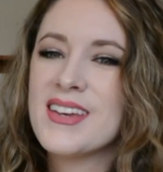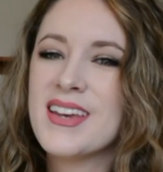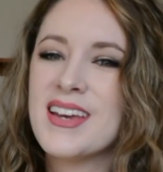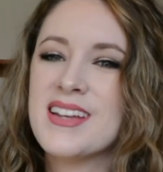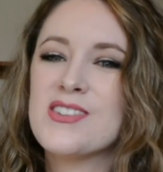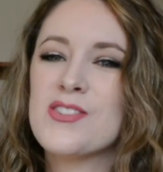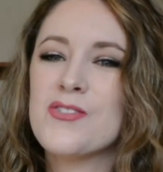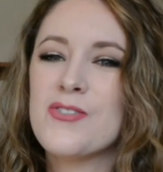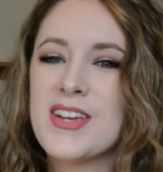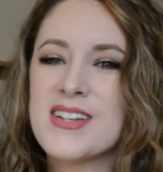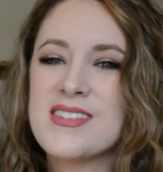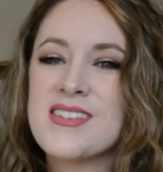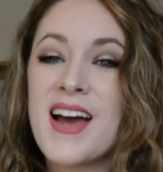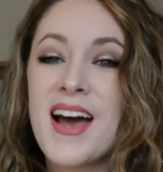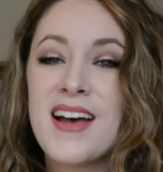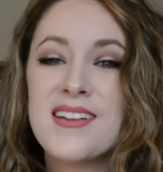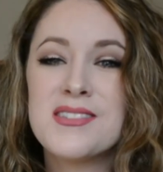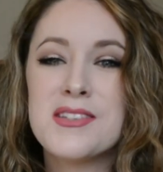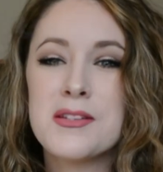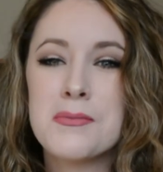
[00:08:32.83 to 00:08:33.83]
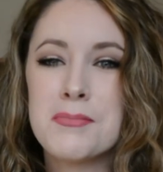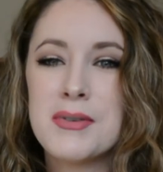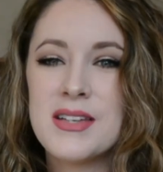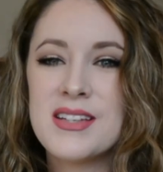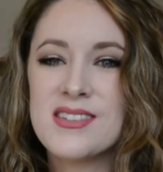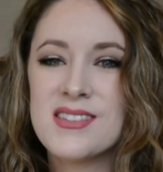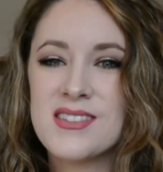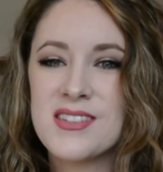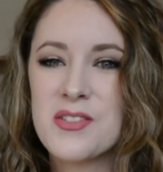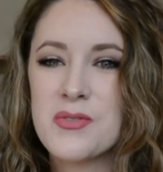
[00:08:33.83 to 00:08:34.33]
It's Fantastic
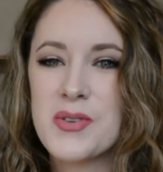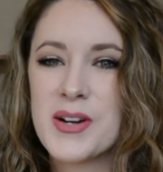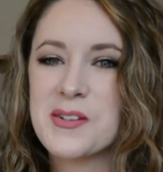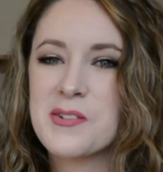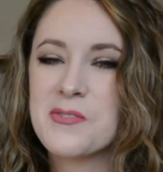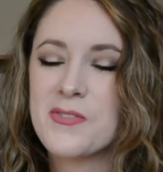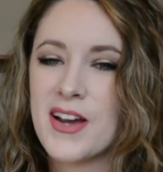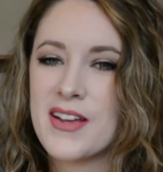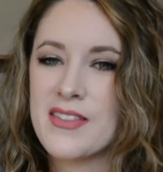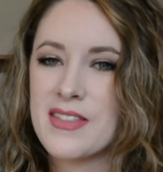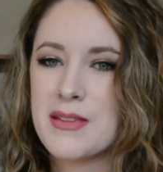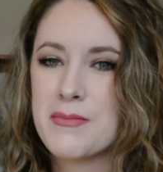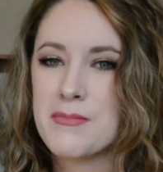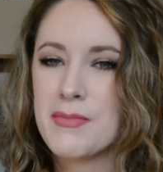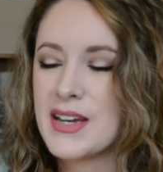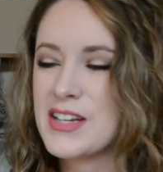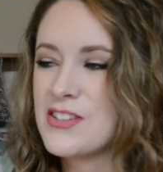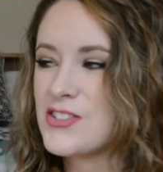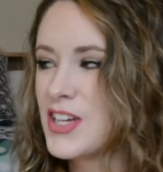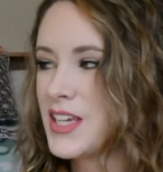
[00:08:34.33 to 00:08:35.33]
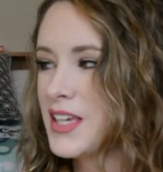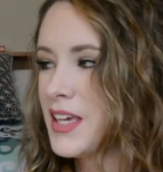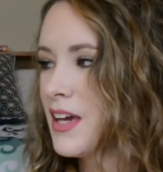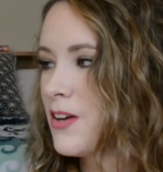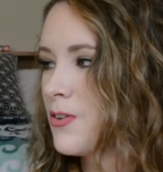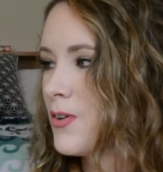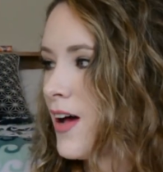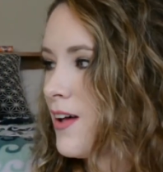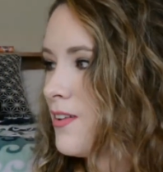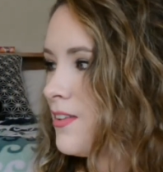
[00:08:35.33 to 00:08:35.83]
Beasts and Where to Find Them by
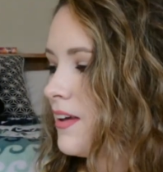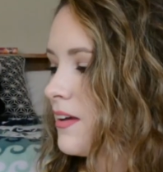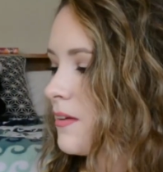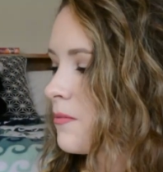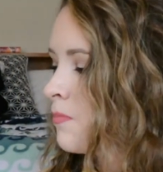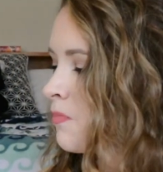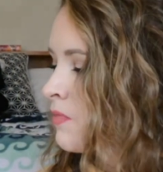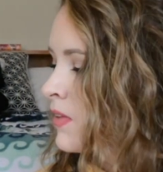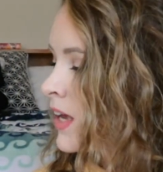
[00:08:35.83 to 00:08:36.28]
J.K. Rowling.